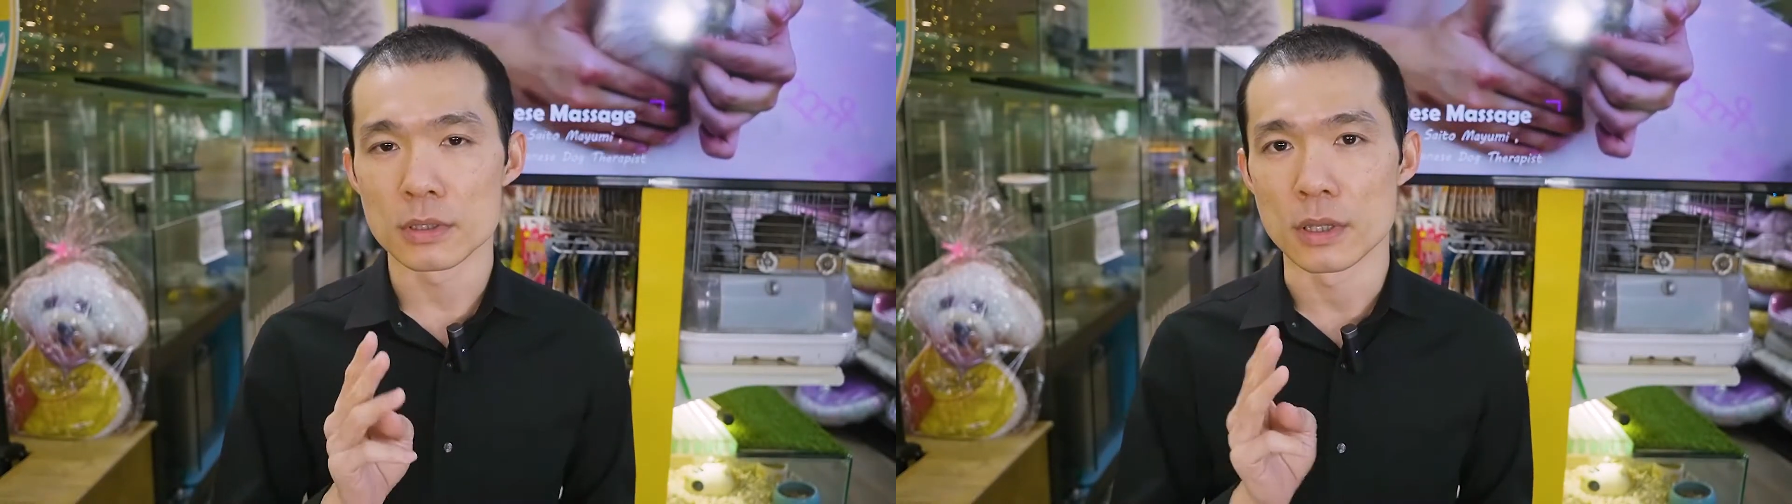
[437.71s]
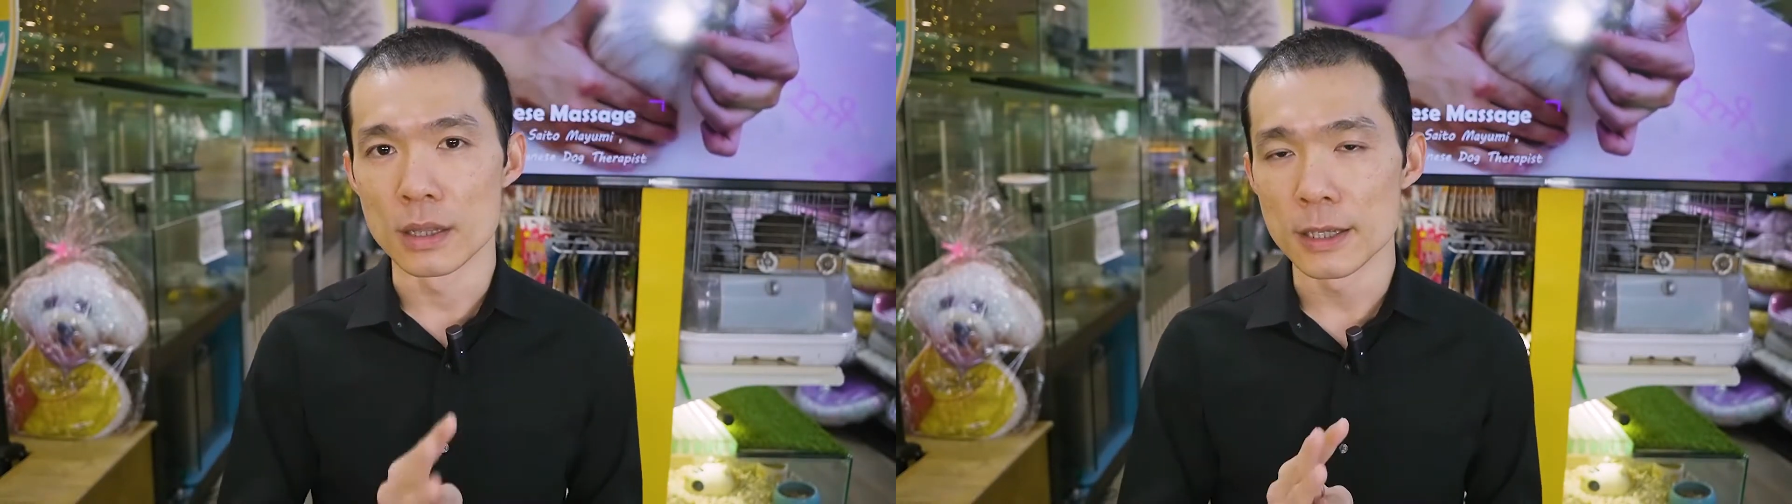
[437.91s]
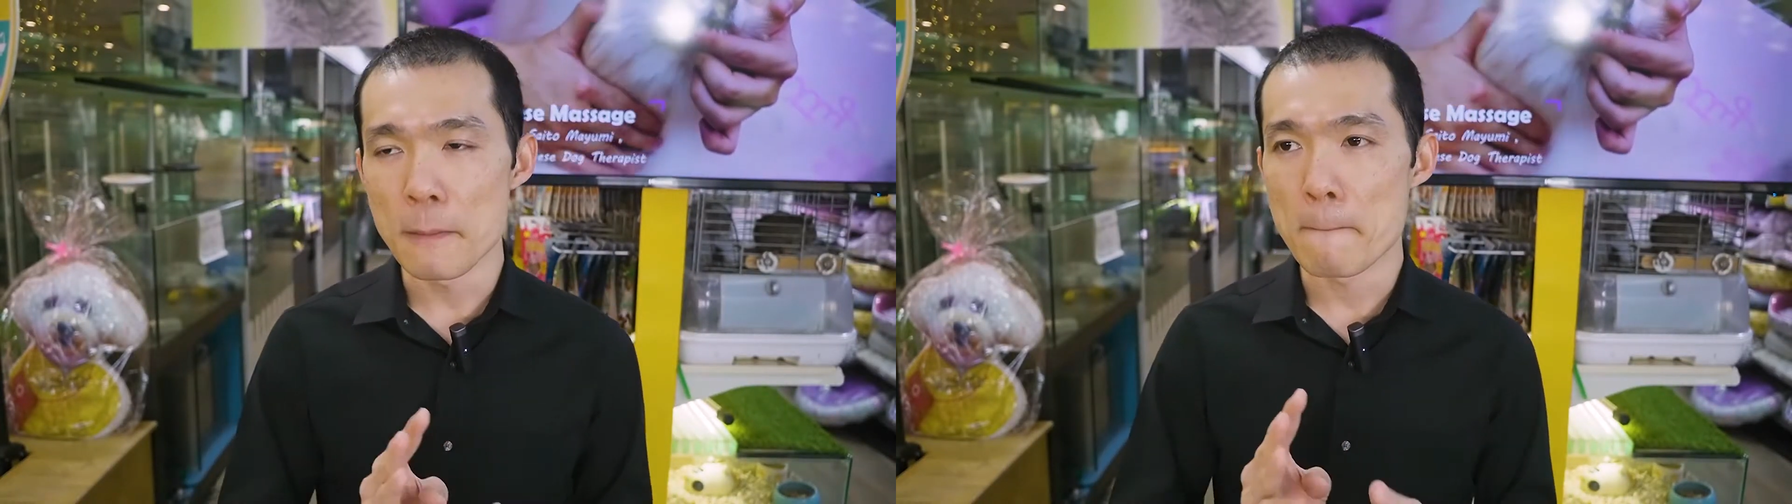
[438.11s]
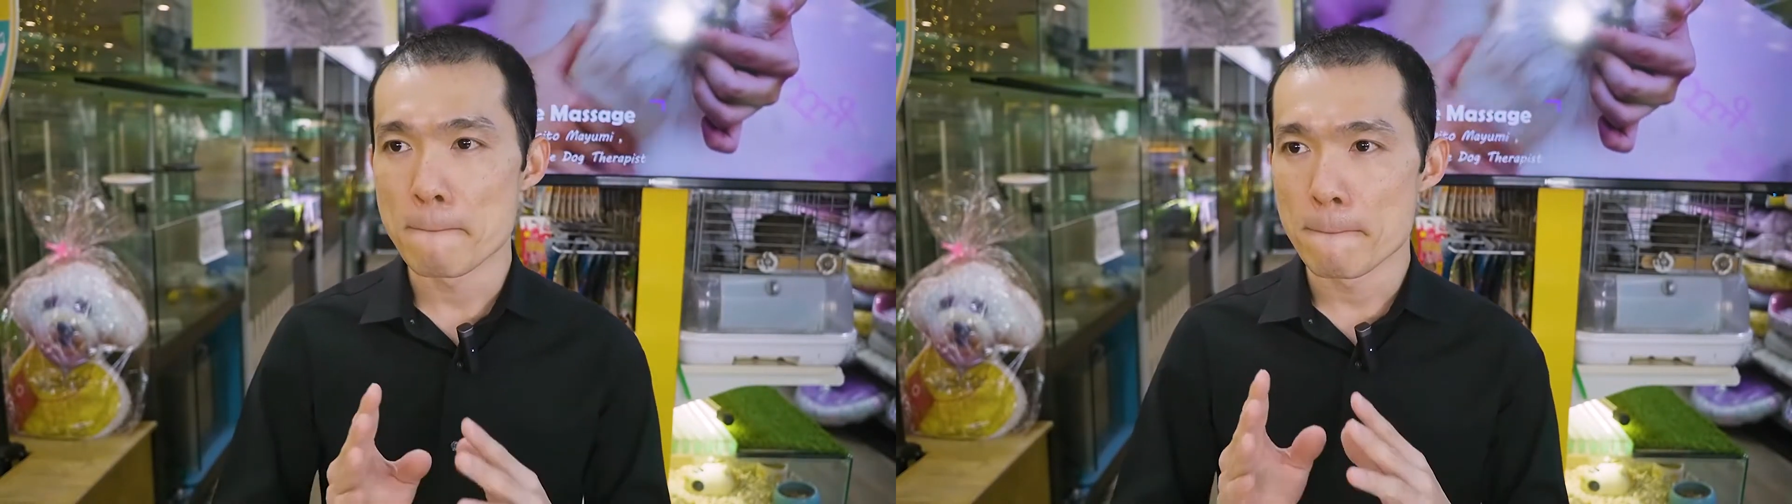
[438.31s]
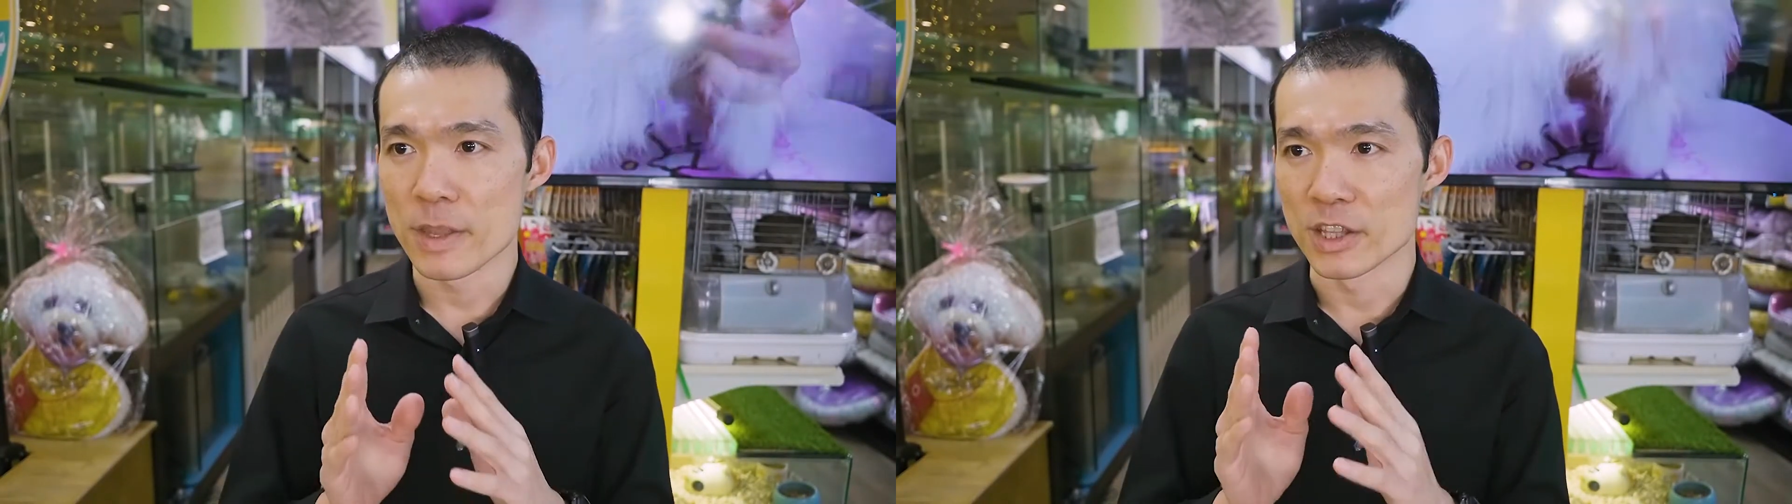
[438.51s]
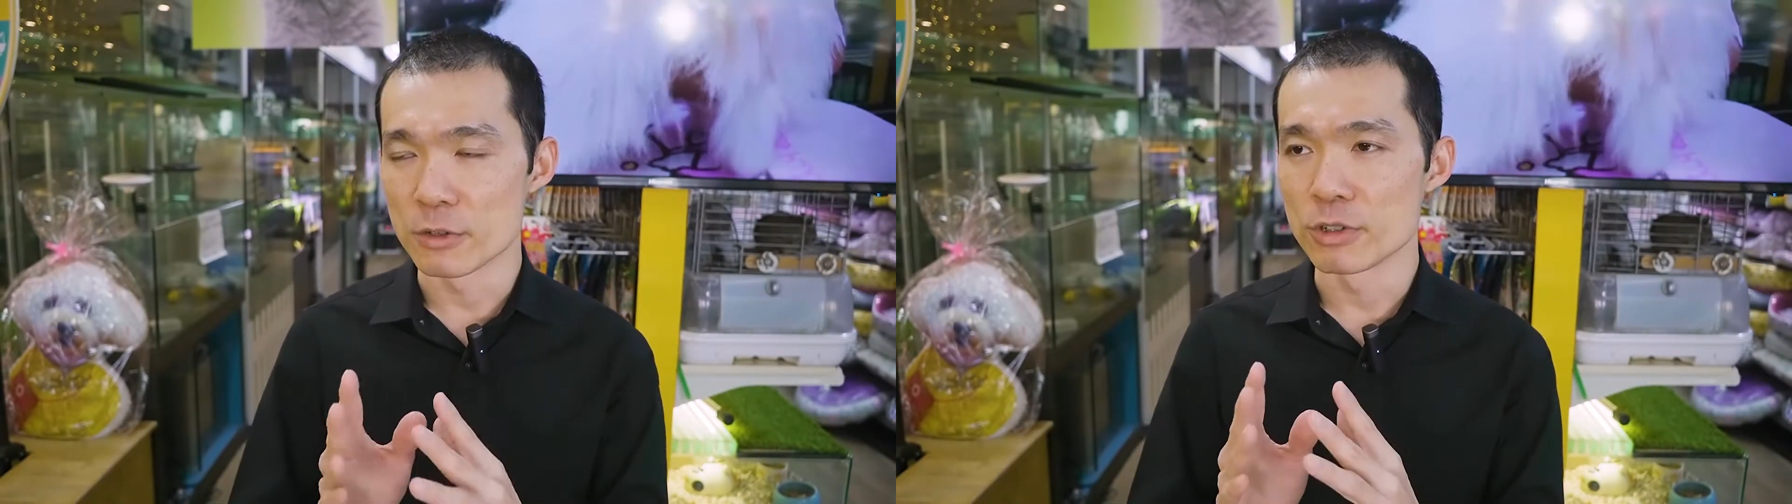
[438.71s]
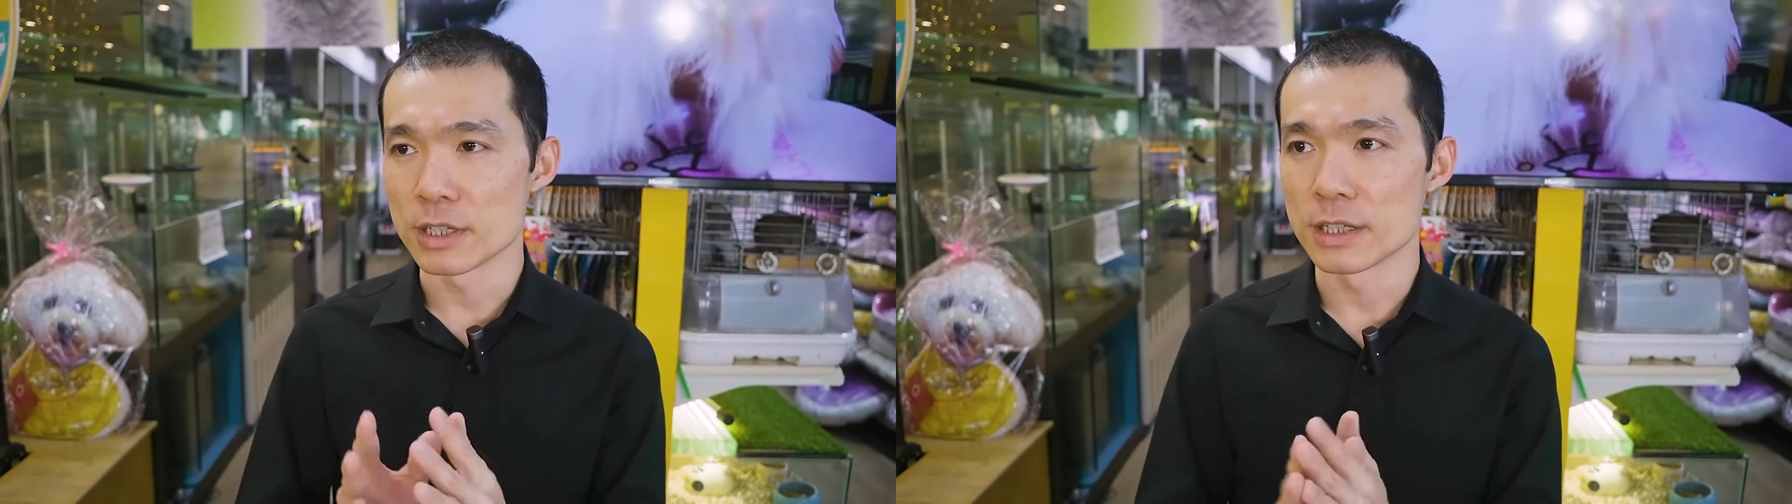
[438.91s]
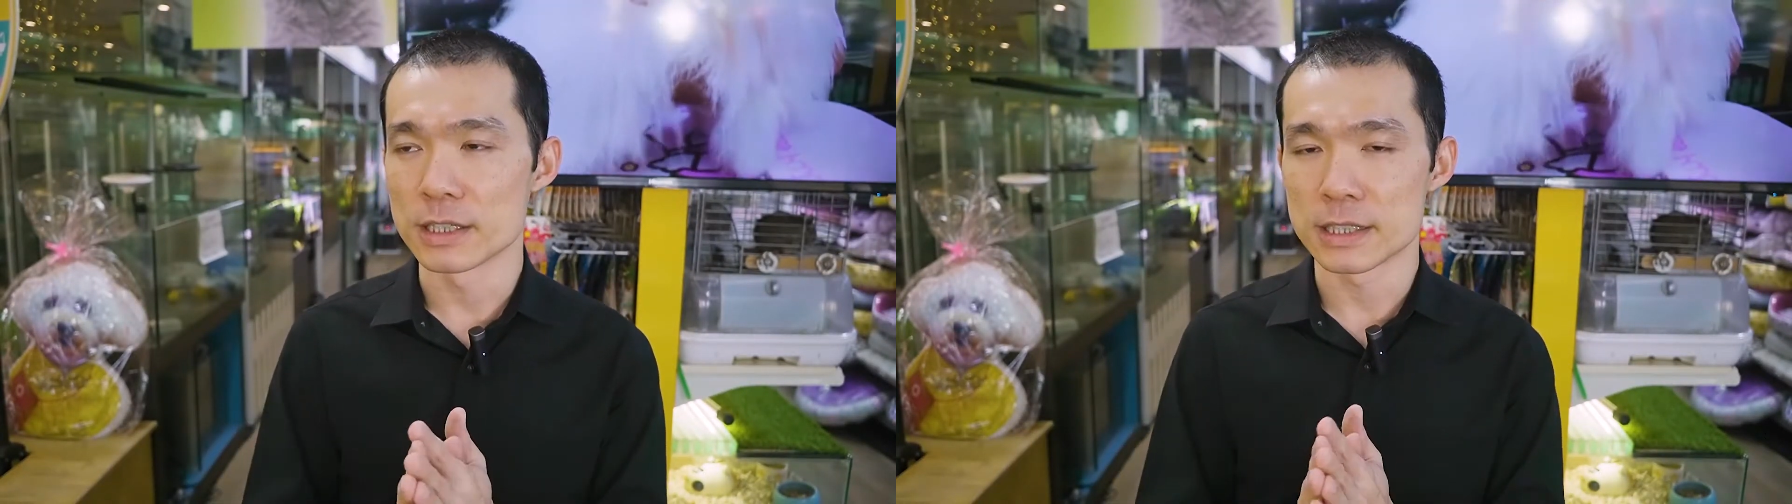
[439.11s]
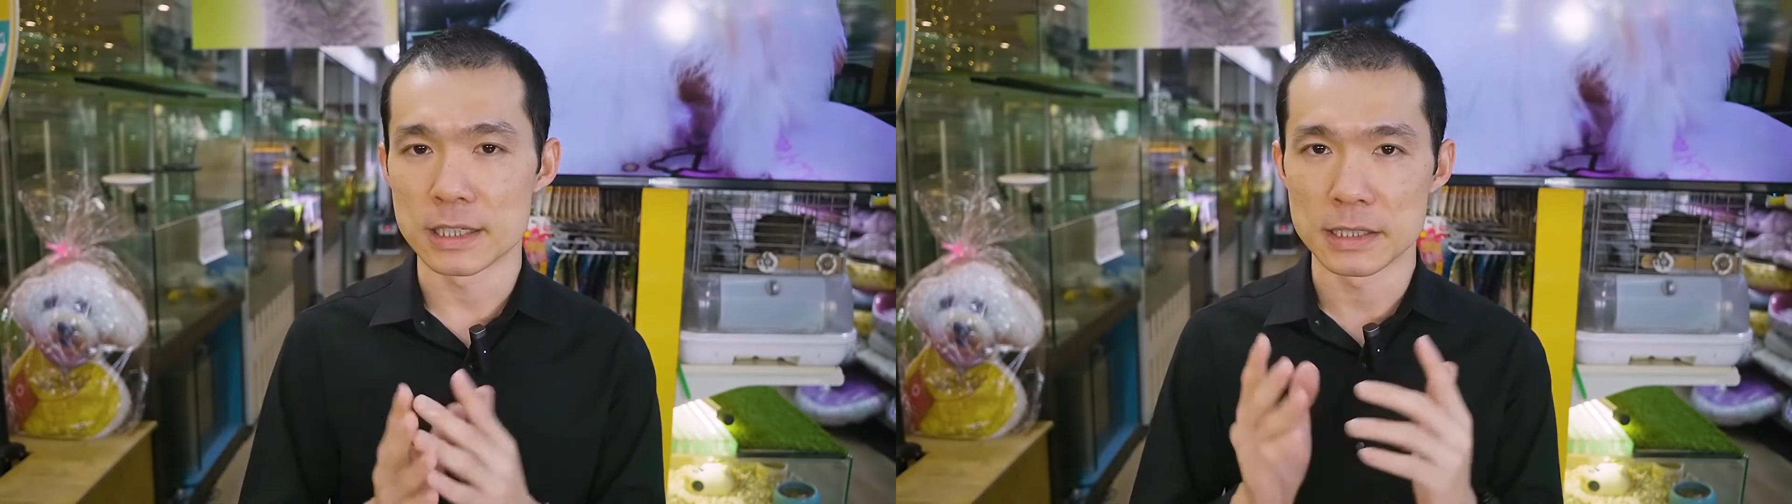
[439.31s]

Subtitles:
thirdly, the third reason is